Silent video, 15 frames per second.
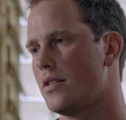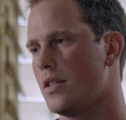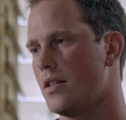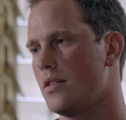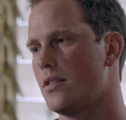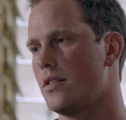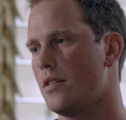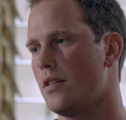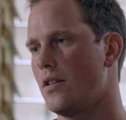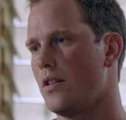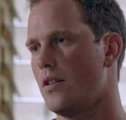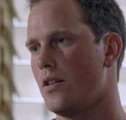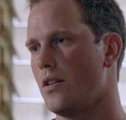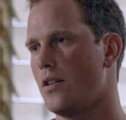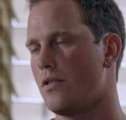since
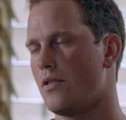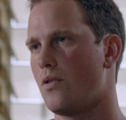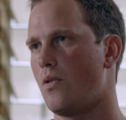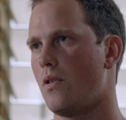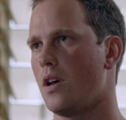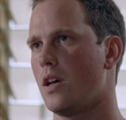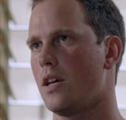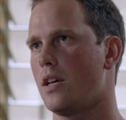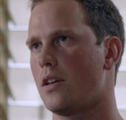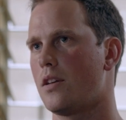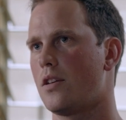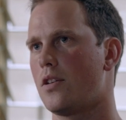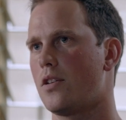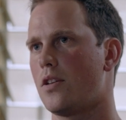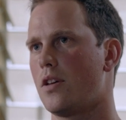the
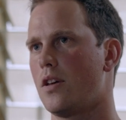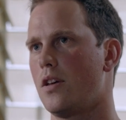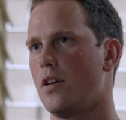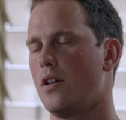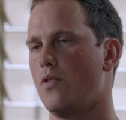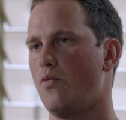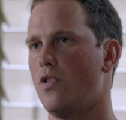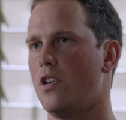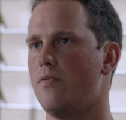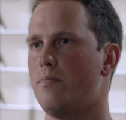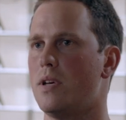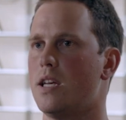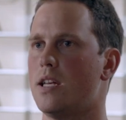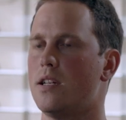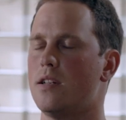earthquake, we've
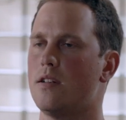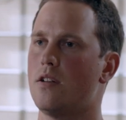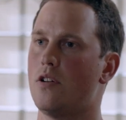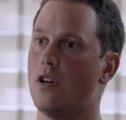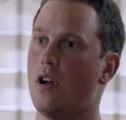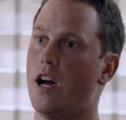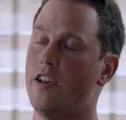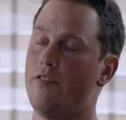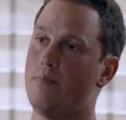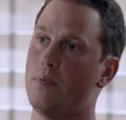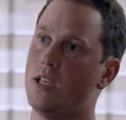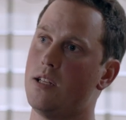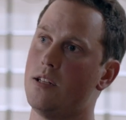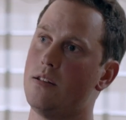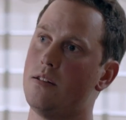been, or I've
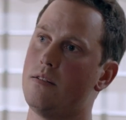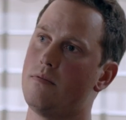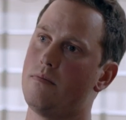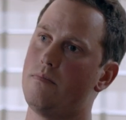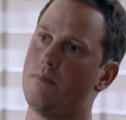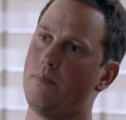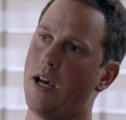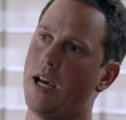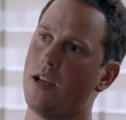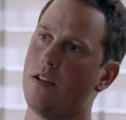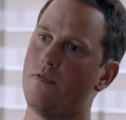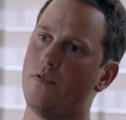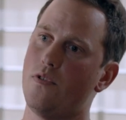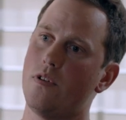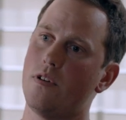been back
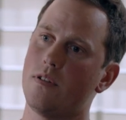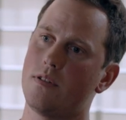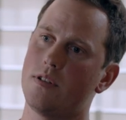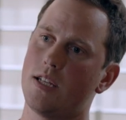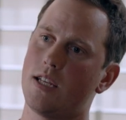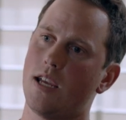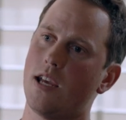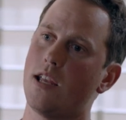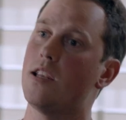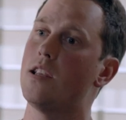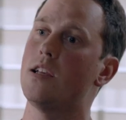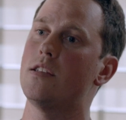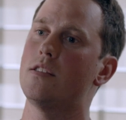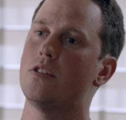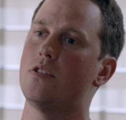and forth to
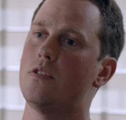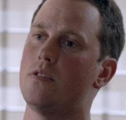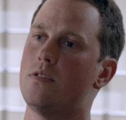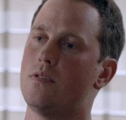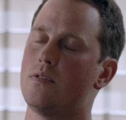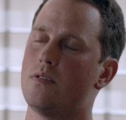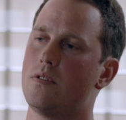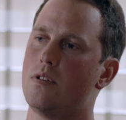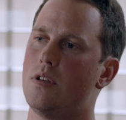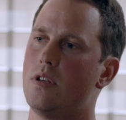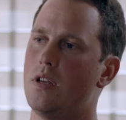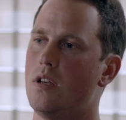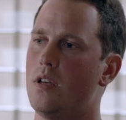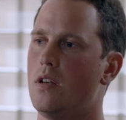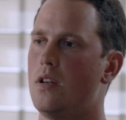Canada. So
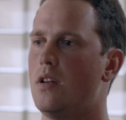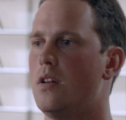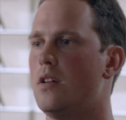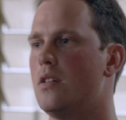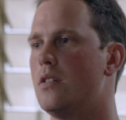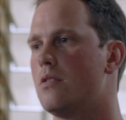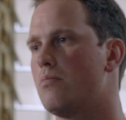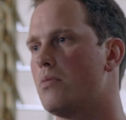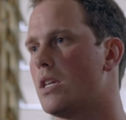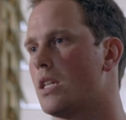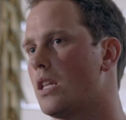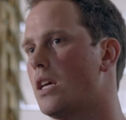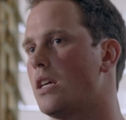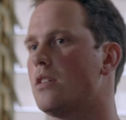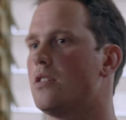it's
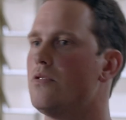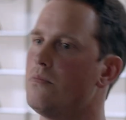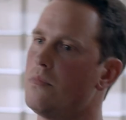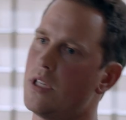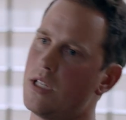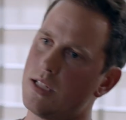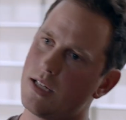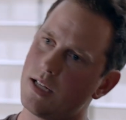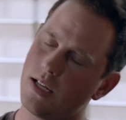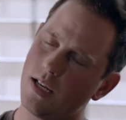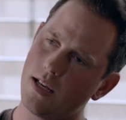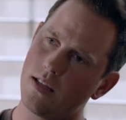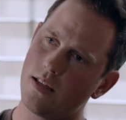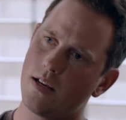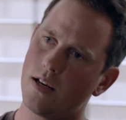been like two months
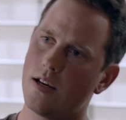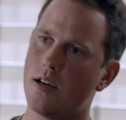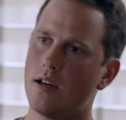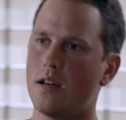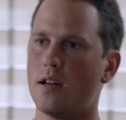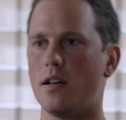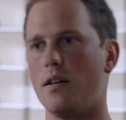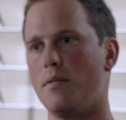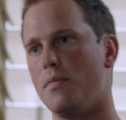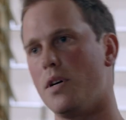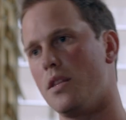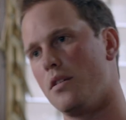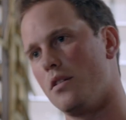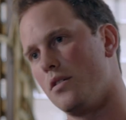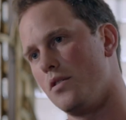together, a
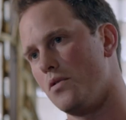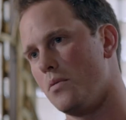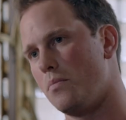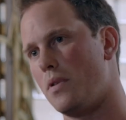month or two